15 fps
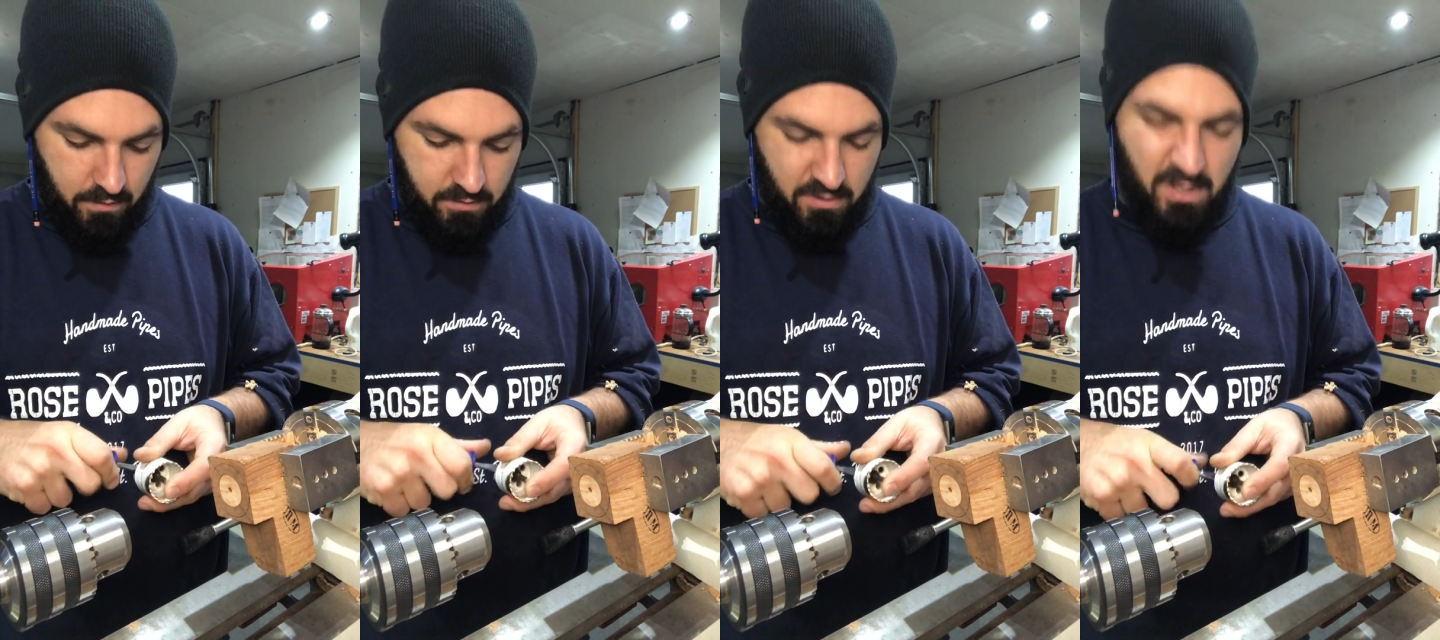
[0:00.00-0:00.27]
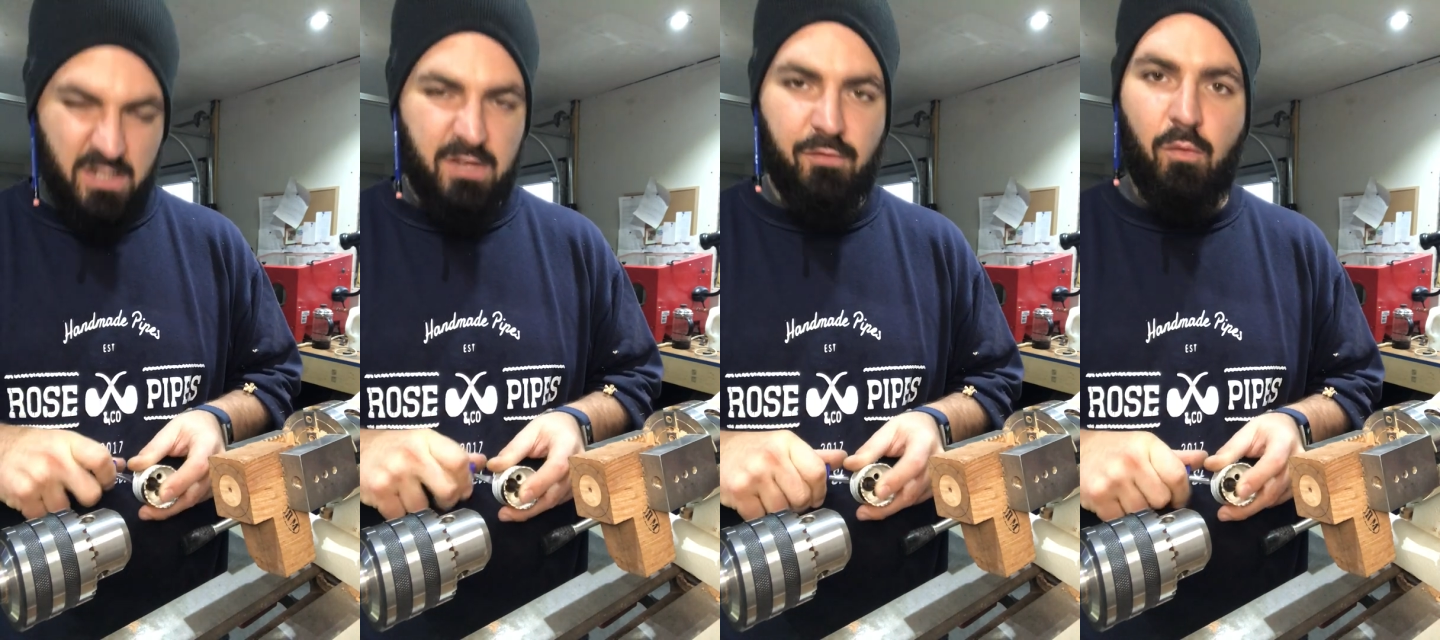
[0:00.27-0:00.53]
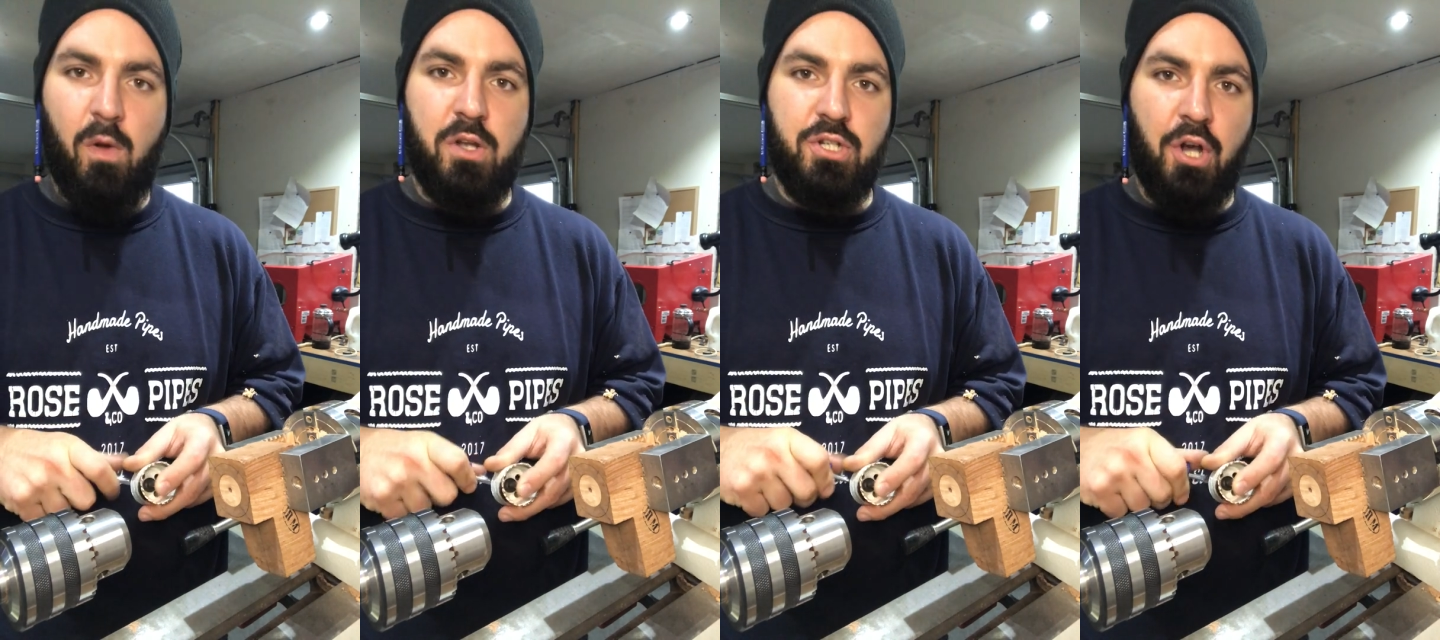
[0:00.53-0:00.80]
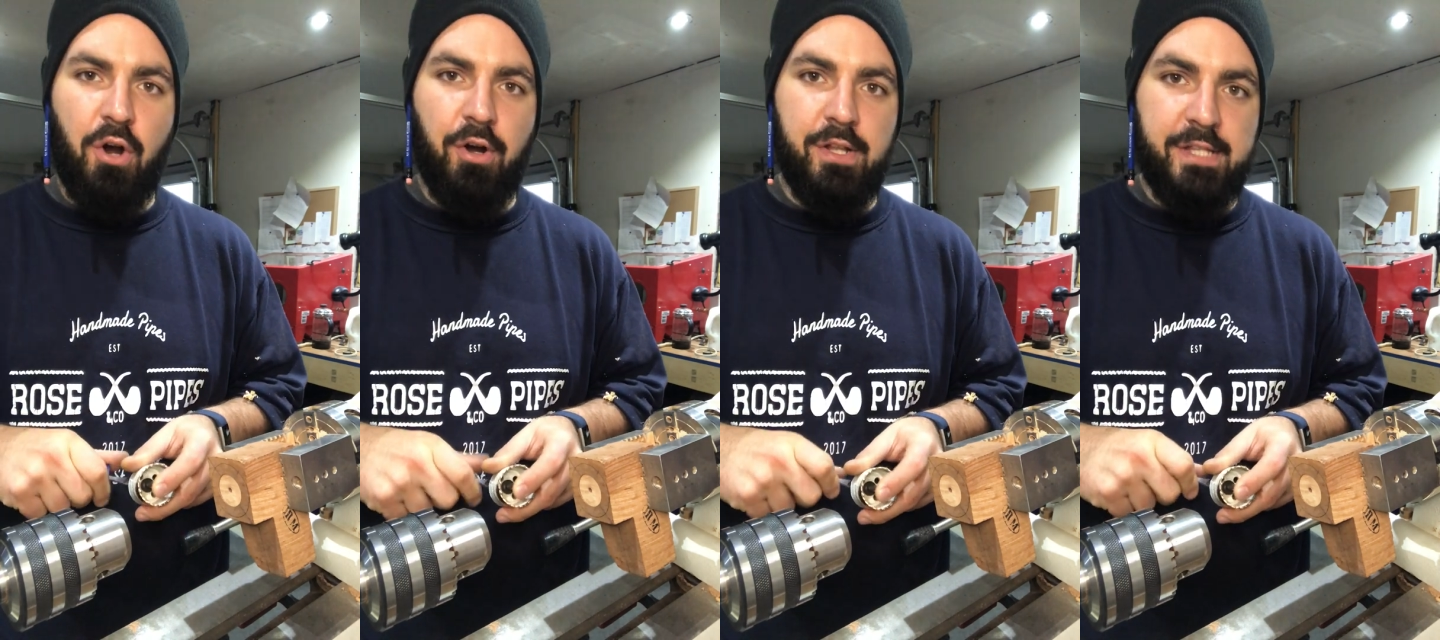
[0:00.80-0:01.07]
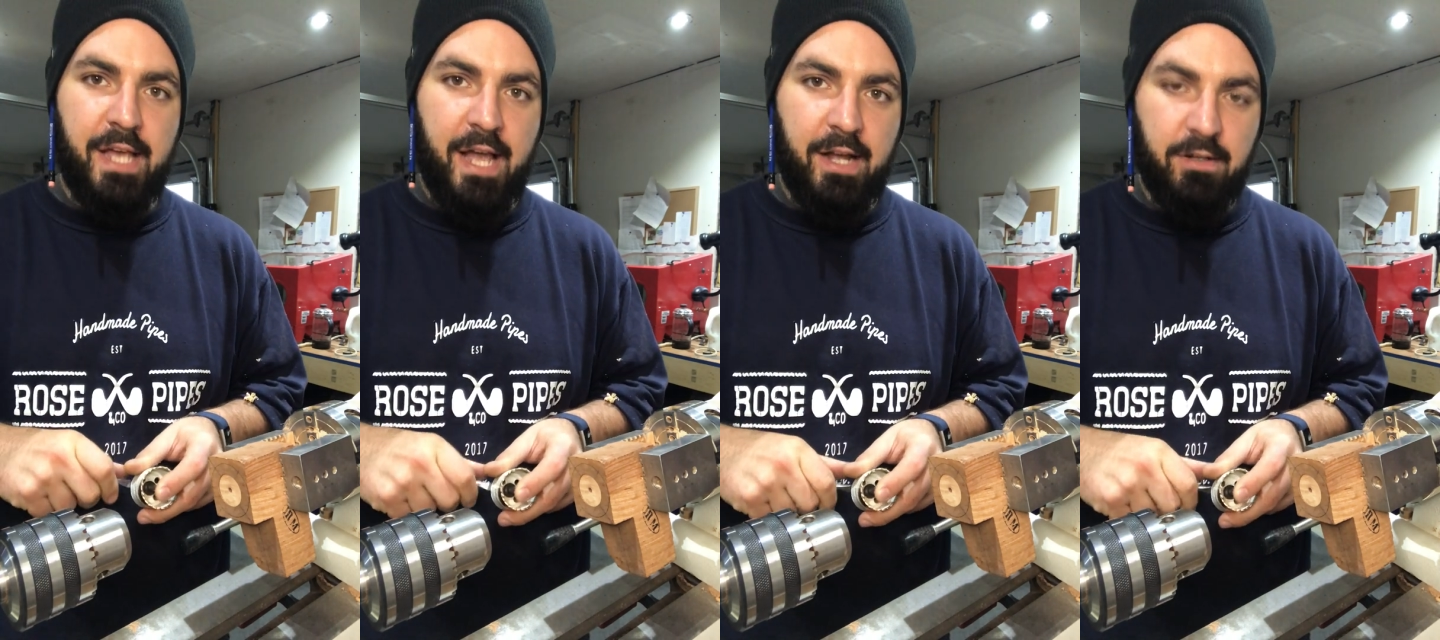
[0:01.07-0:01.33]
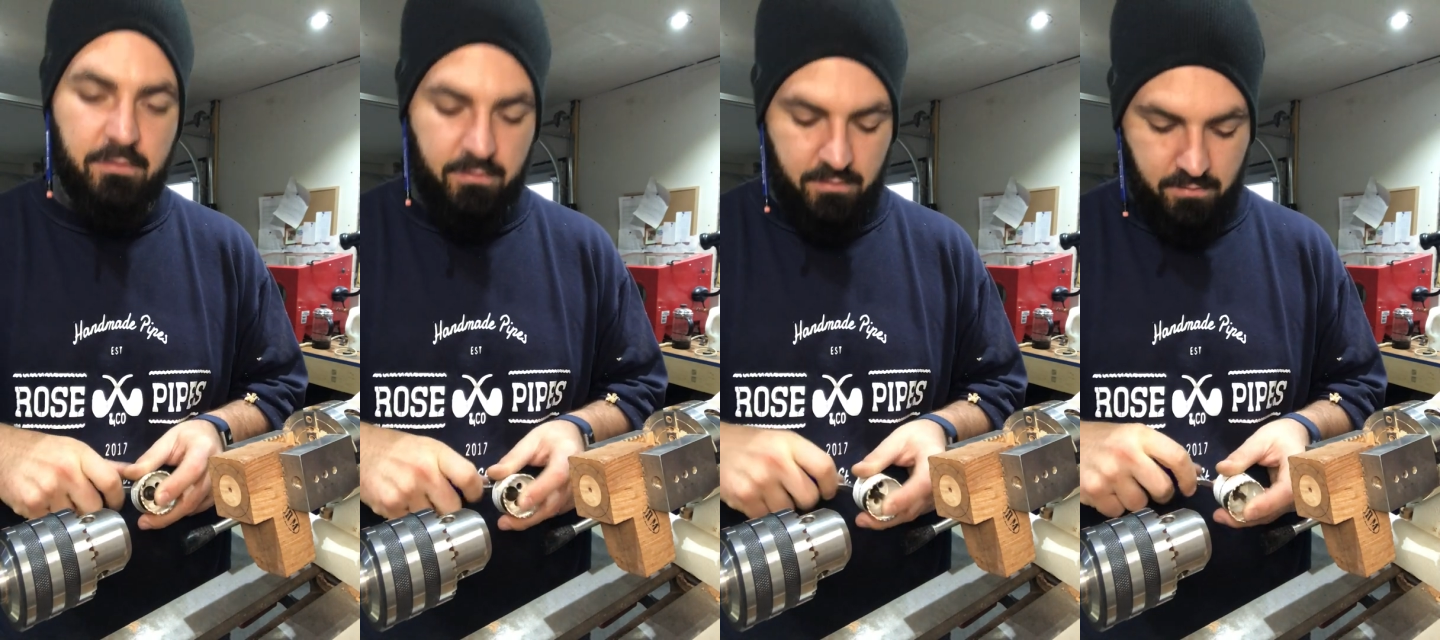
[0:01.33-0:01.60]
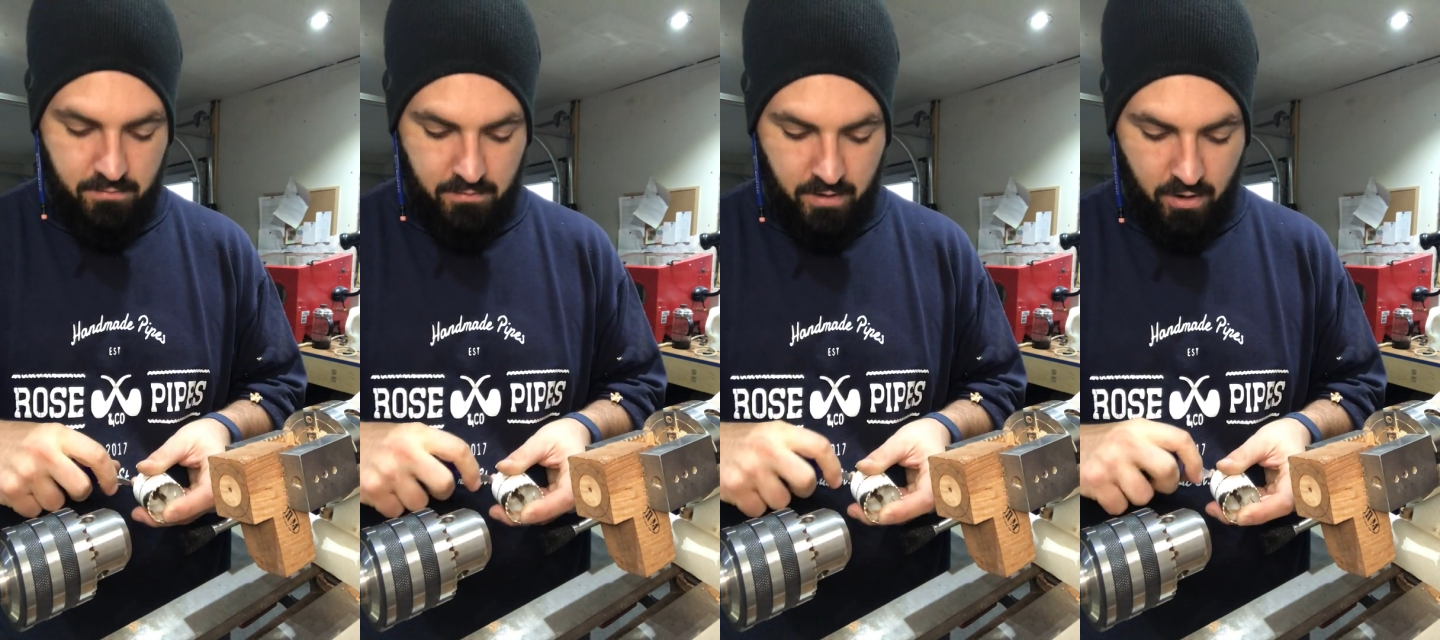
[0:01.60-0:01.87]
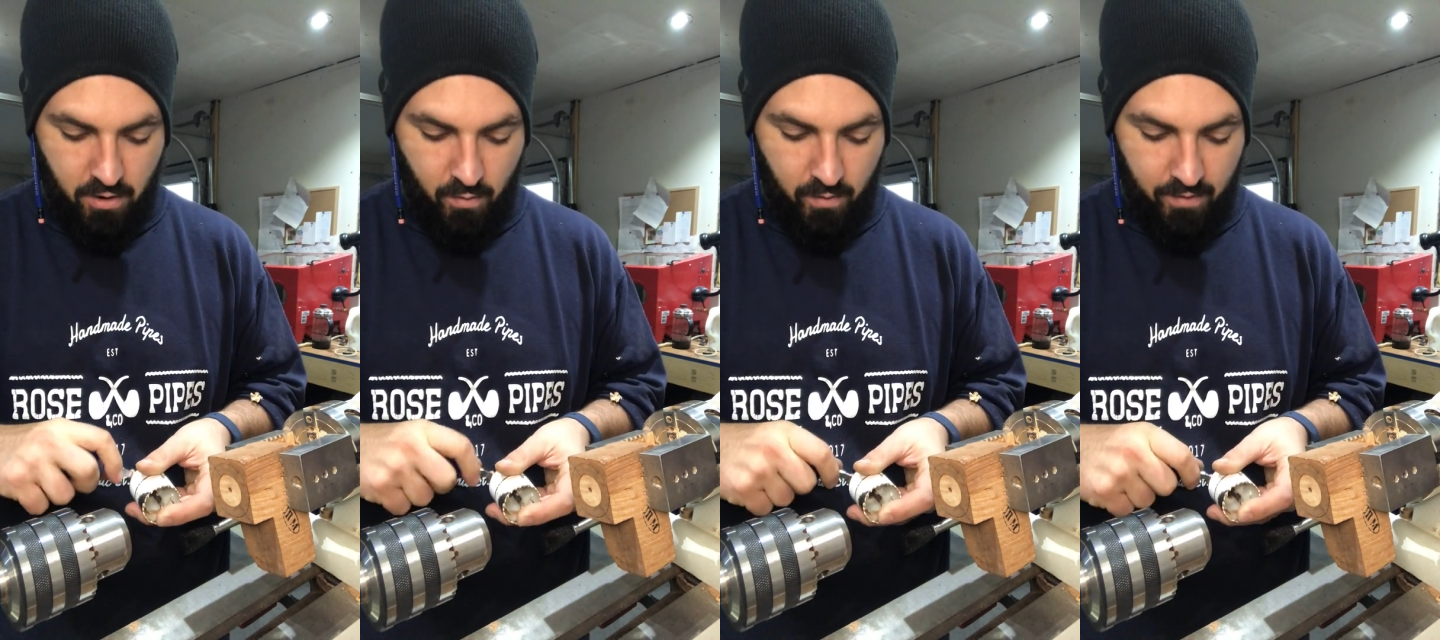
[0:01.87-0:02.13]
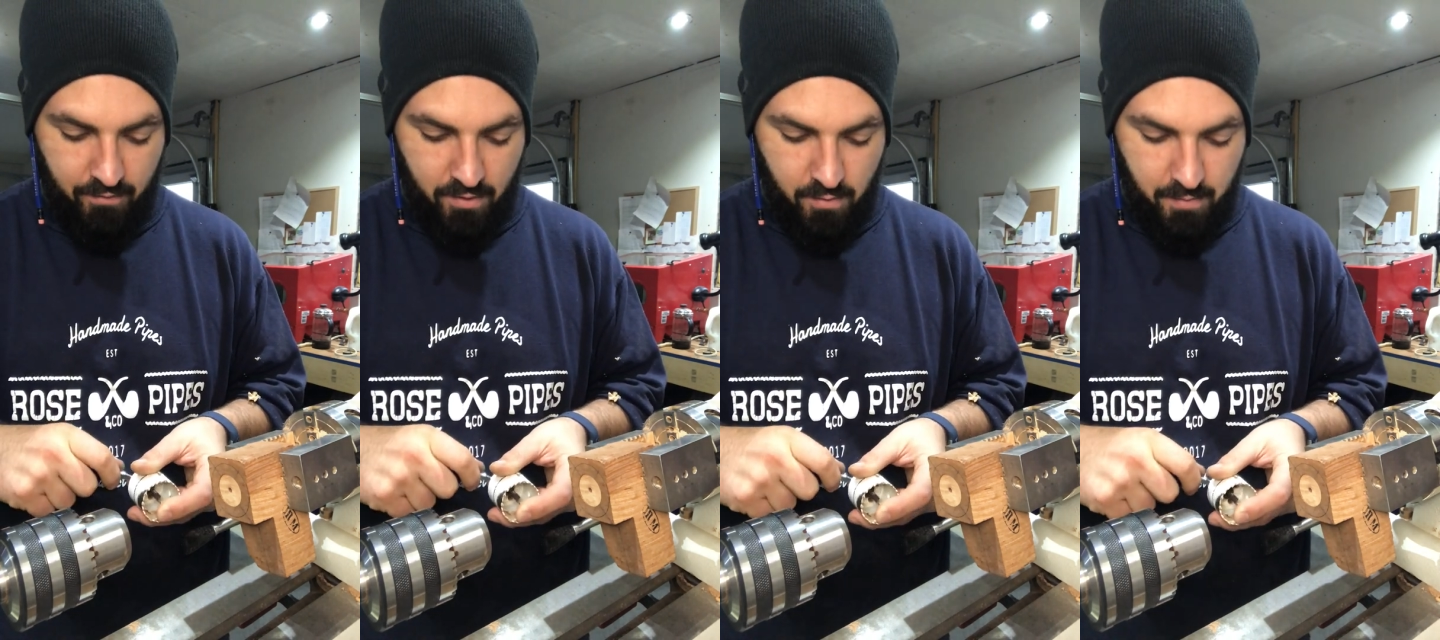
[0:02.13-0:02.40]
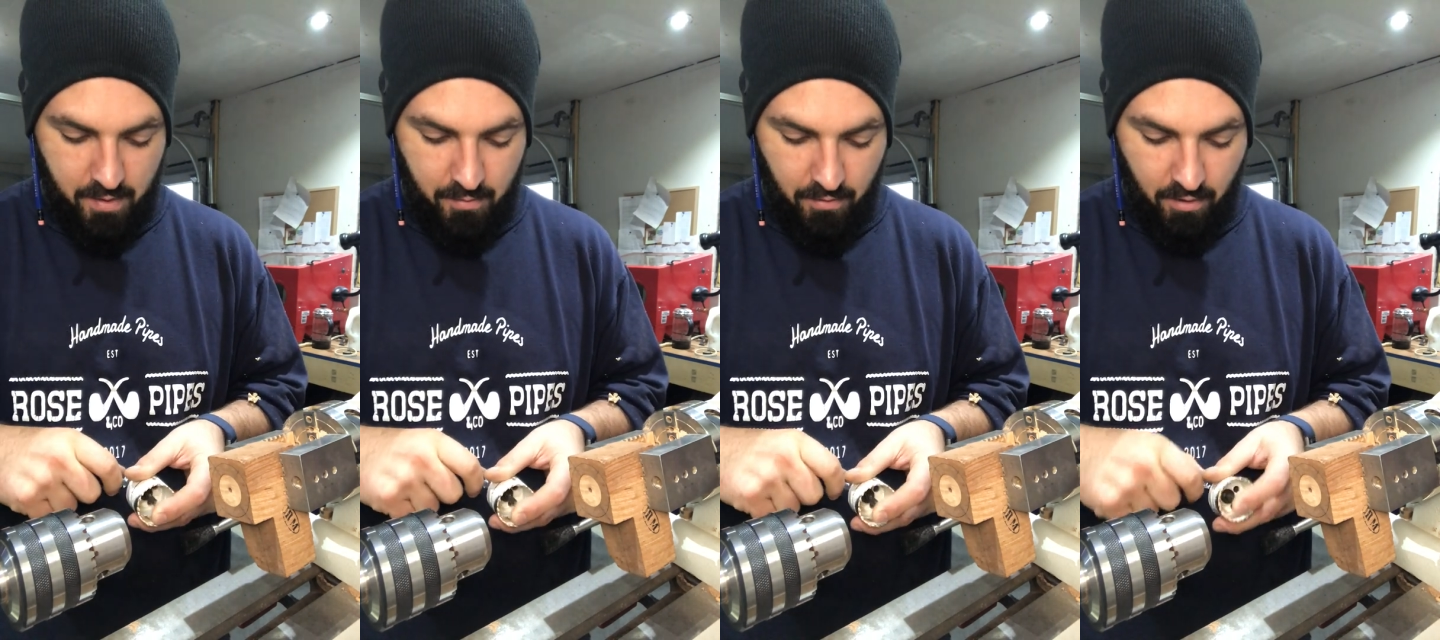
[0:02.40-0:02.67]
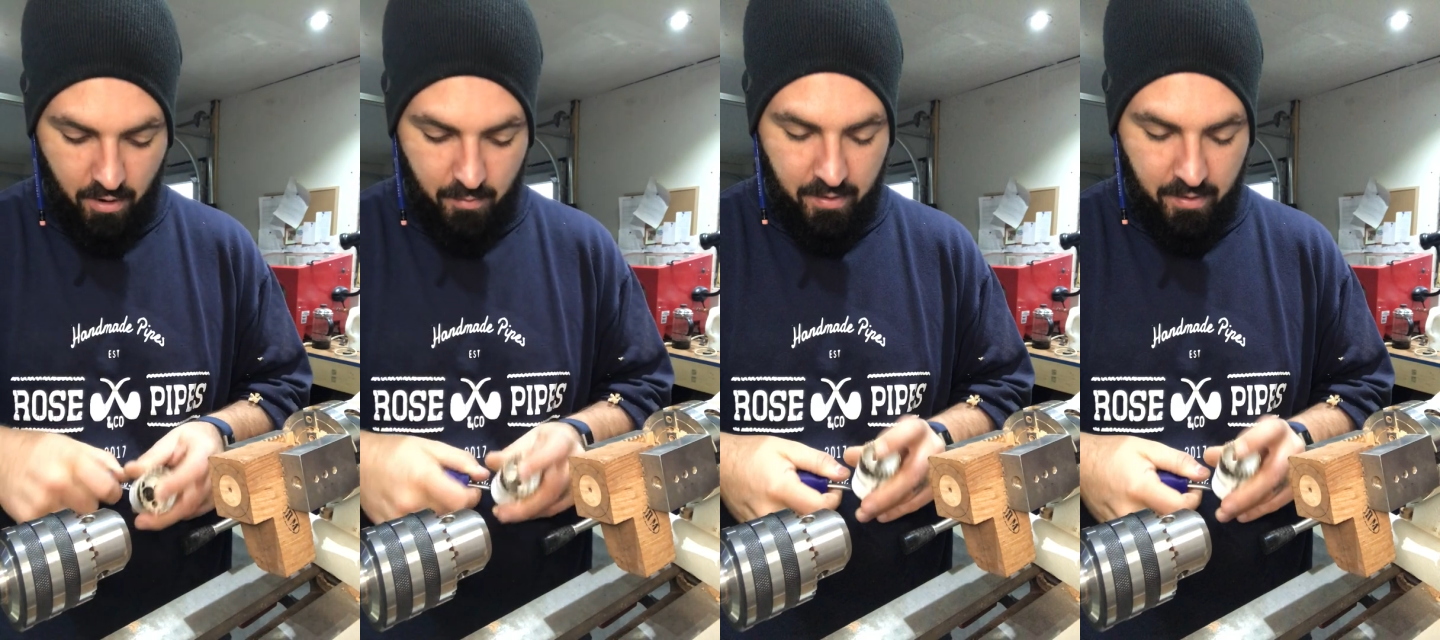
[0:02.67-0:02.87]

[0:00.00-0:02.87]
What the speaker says: Did you guys ever watch Art Attack? I don't know wherever you people are,